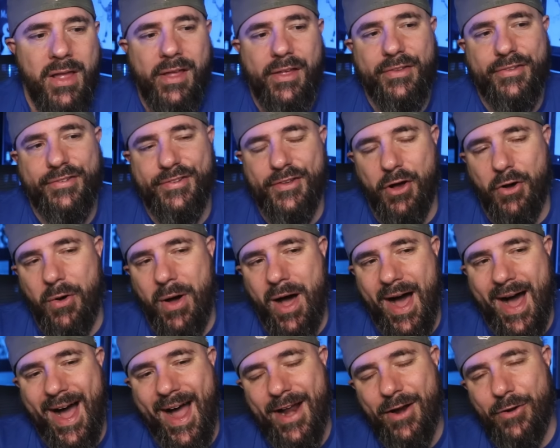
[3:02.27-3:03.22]
So
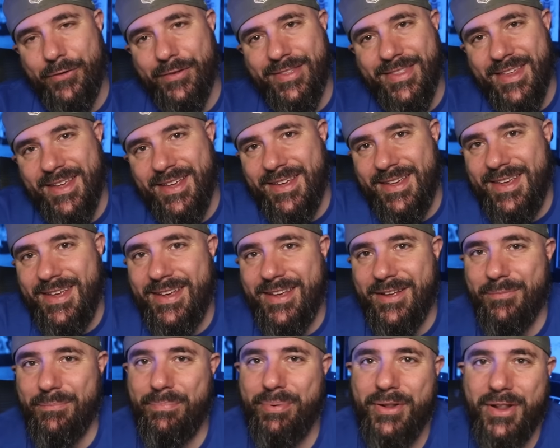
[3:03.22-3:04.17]
I don't think he
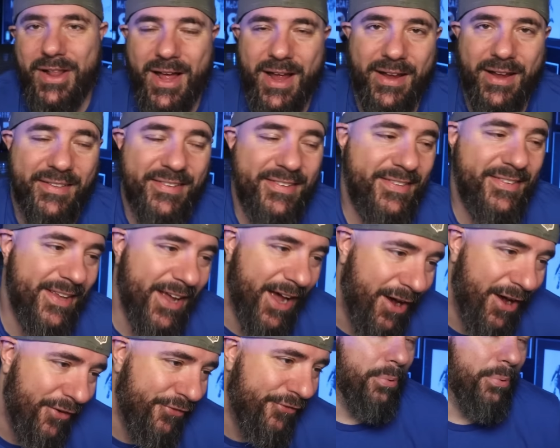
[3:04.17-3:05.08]
can play. It's tough,